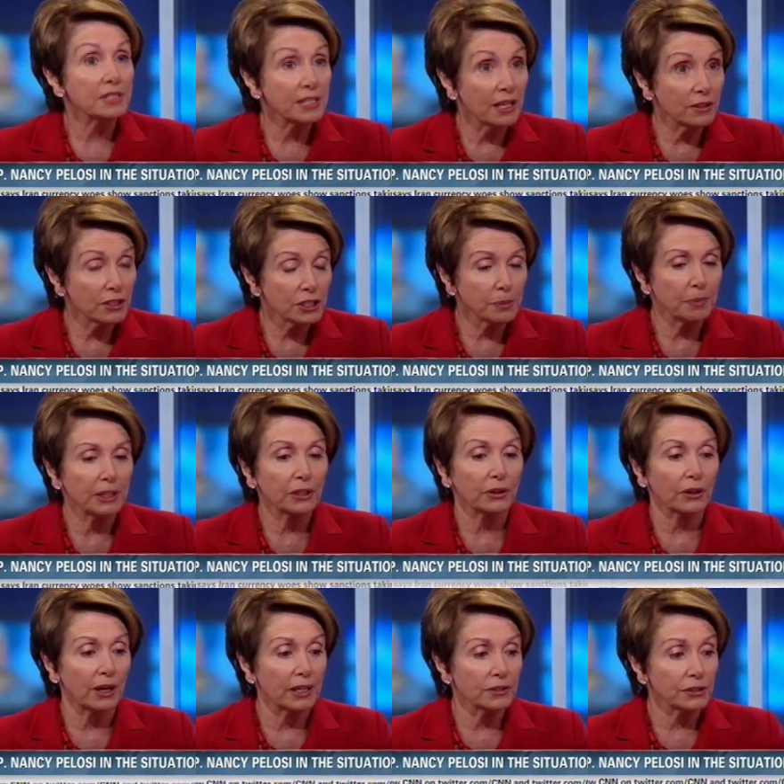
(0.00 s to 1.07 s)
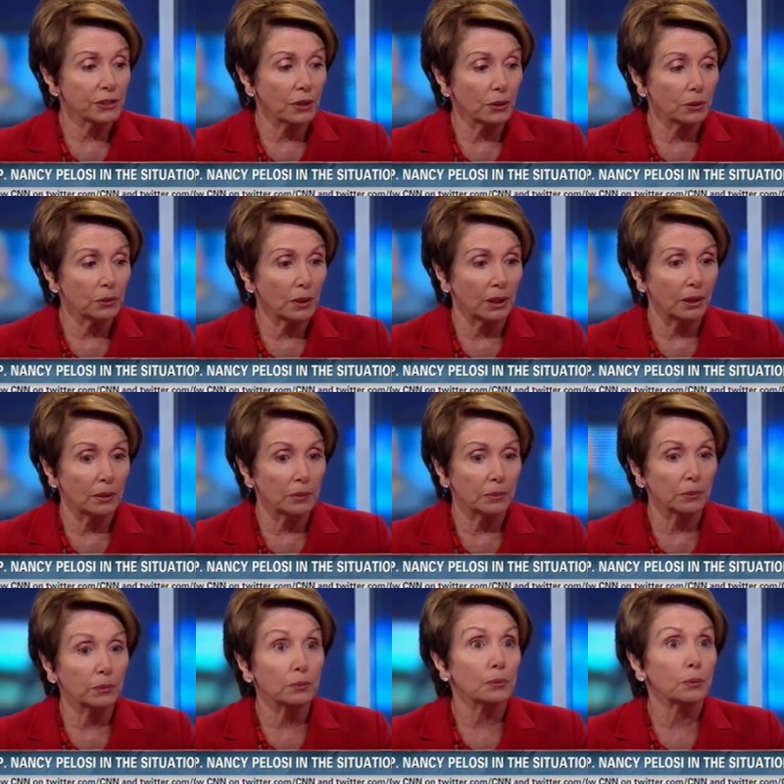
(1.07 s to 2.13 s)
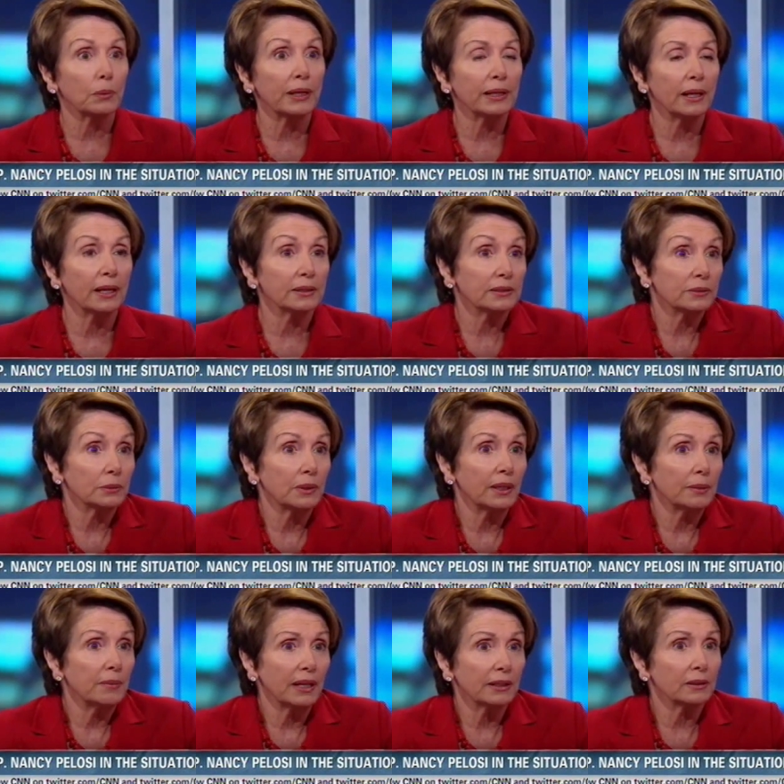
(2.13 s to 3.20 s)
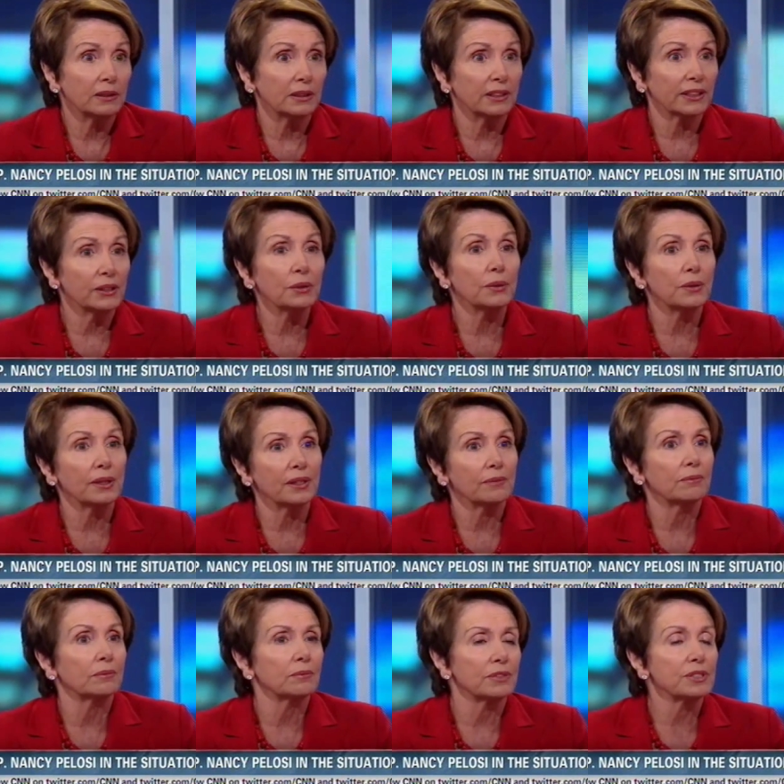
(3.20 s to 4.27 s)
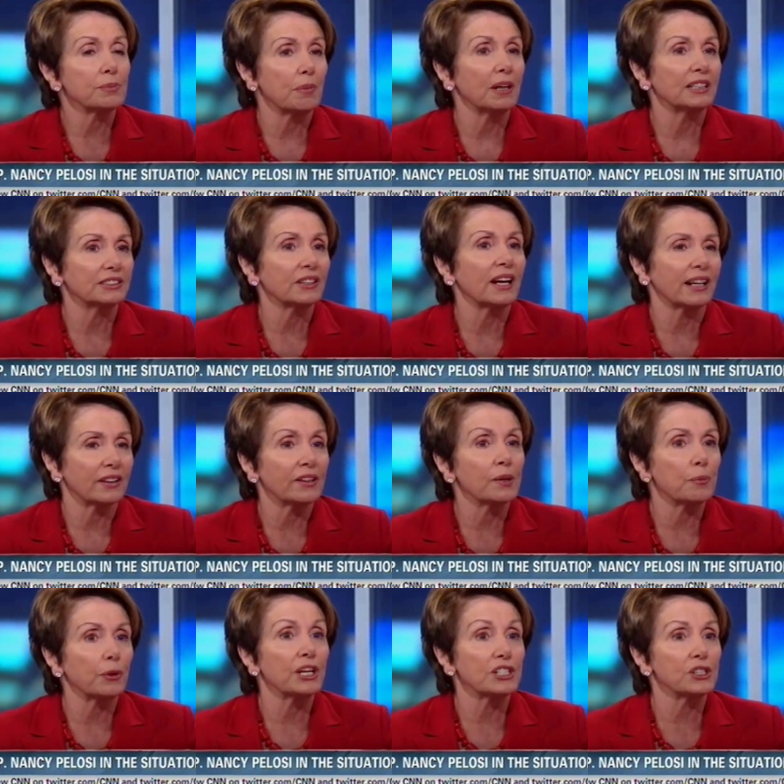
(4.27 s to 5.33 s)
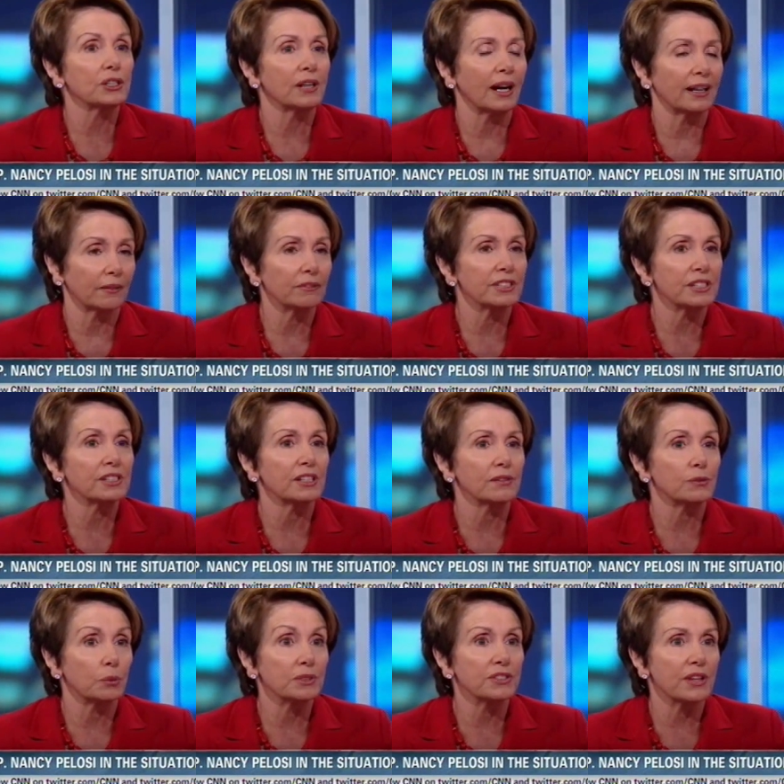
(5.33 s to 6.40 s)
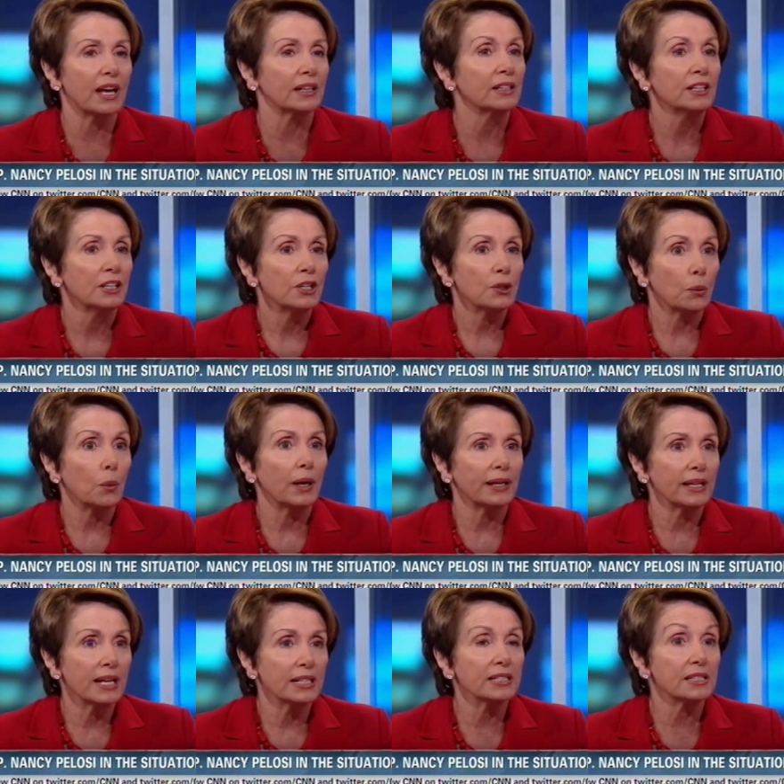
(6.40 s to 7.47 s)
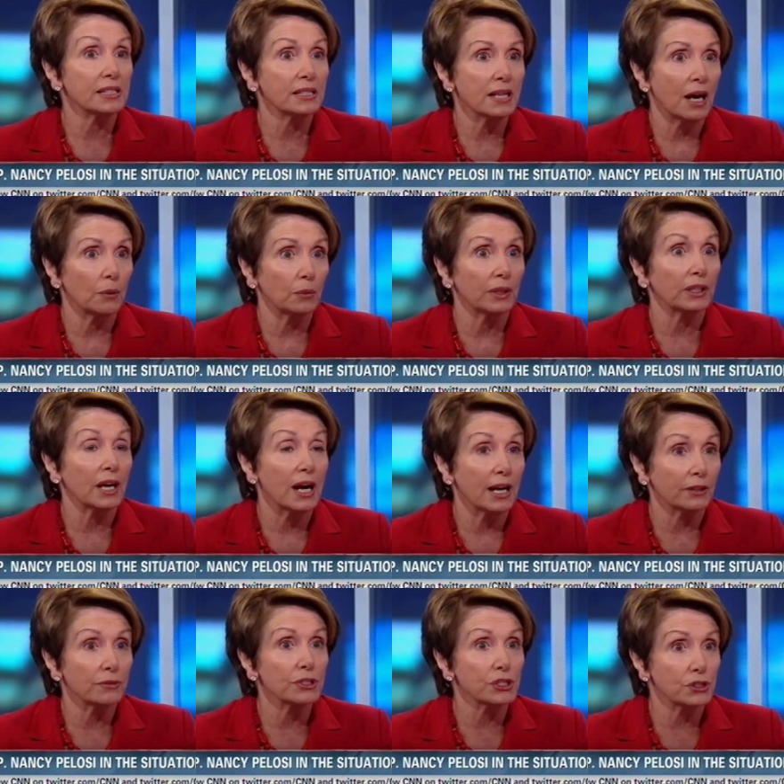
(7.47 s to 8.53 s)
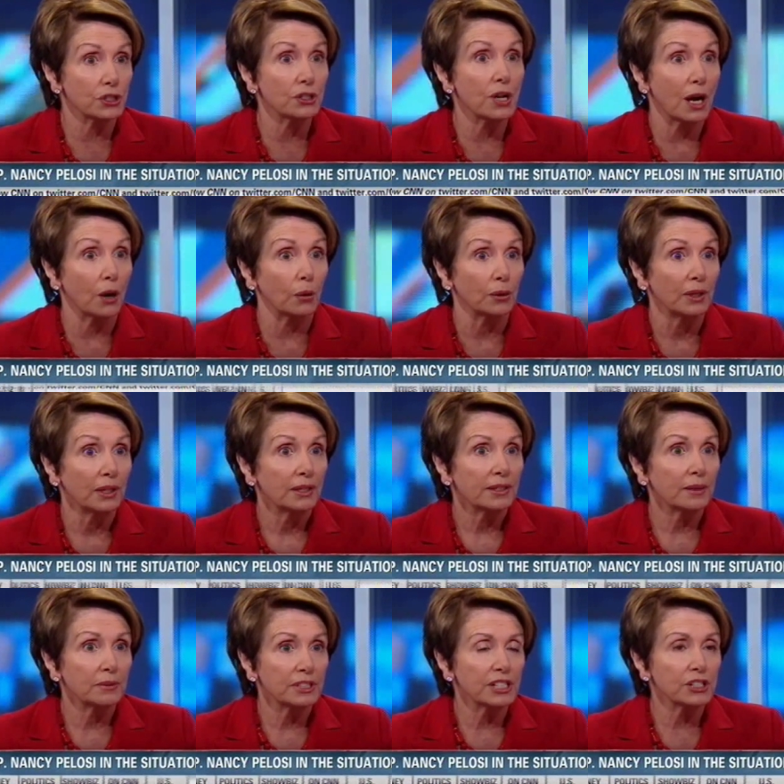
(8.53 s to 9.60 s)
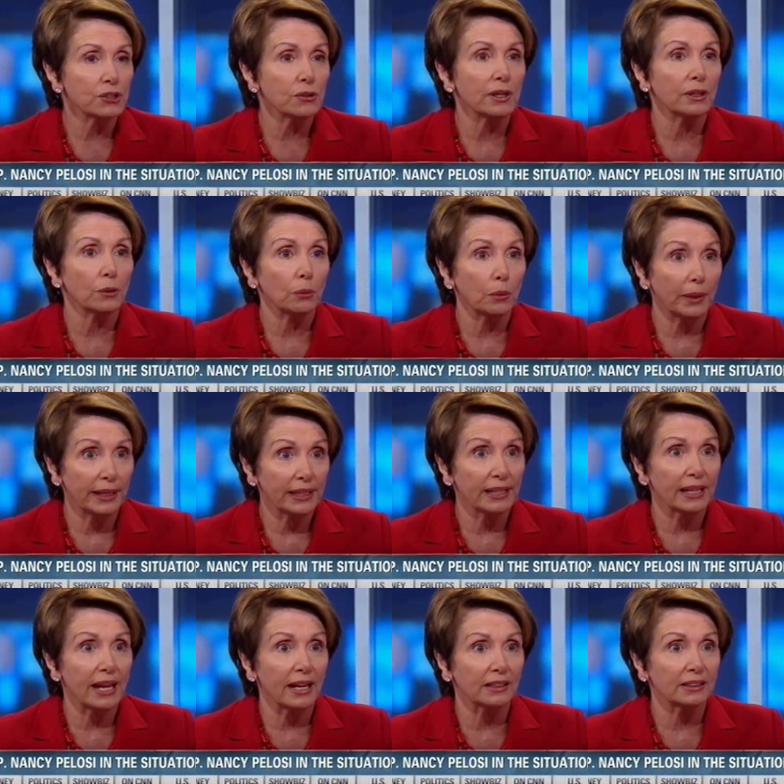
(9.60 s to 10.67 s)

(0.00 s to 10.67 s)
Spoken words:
I was then the Speaker. And so I said, why am I calling you? And the response, the impression I received was that the White House did not want Congress to know. They were just trying to wait it out.